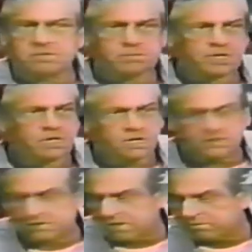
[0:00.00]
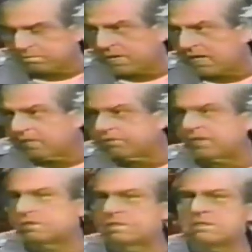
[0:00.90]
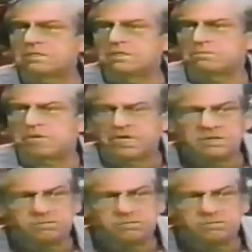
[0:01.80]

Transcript: It may call itself the Bank of England, the Bank of